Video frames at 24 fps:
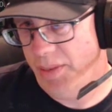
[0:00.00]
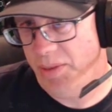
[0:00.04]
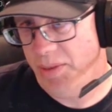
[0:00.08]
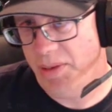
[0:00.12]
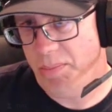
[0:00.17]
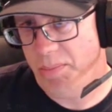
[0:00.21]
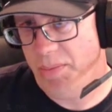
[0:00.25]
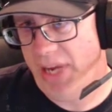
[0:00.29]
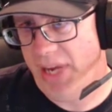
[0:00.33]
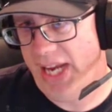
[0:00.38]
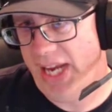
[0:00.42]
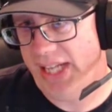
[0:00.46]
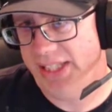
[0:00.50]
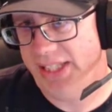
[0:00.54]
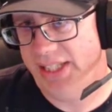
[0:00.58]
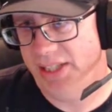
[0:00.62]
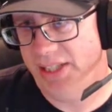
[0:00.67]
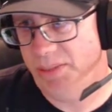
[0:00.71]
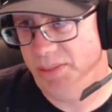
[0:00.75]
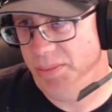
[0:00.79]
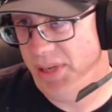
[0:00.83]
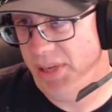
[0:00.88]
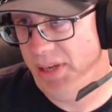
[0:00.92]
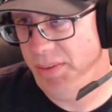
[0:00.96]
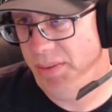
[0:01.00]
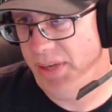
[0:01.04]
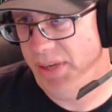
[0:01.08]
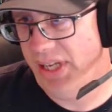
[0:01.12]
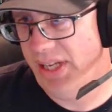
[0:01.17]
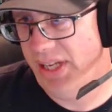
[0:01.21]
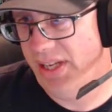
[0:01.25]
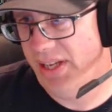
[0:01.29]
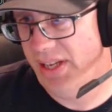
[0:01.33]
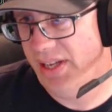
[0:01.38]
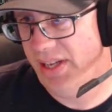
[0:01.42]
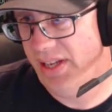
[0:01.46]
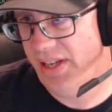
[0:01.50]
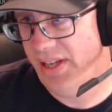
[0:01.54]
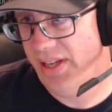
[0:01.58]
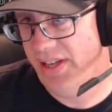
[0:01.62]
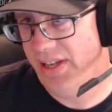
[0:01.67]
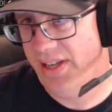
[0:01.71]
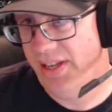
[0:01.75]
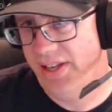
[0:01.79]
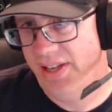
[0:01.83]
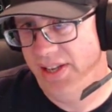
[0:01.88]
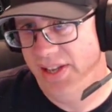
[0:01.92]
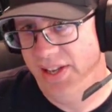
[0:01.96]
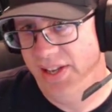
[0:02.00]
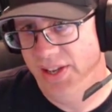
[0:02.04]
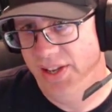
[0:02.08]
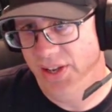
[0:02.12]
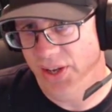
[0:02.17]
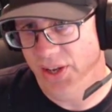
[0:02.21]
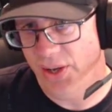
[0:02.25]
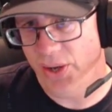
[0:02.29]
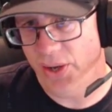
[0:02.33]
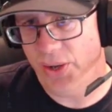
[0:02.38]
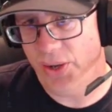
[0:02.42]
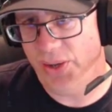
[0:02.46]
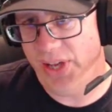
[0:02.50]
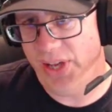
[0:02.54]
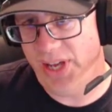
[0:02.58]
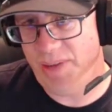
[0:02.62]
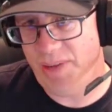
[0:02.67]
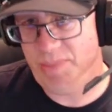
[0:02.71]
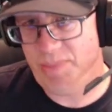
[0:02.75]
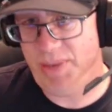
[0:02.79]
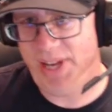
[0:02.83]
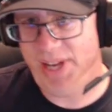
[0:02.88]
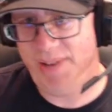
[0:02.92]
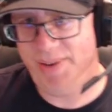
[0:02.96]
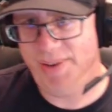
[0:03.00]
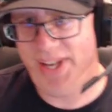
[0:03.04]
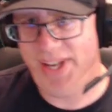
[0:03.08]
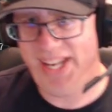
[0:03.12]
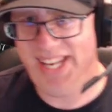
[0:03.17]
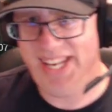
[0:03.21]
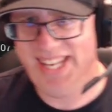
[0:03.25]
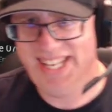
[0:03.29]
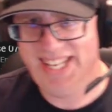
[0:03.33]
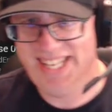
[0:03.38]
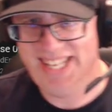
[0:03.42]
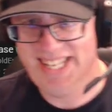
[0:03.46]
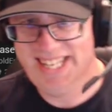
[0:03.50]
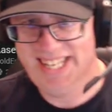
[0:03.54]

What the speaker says: going to max this baby. All in, baby.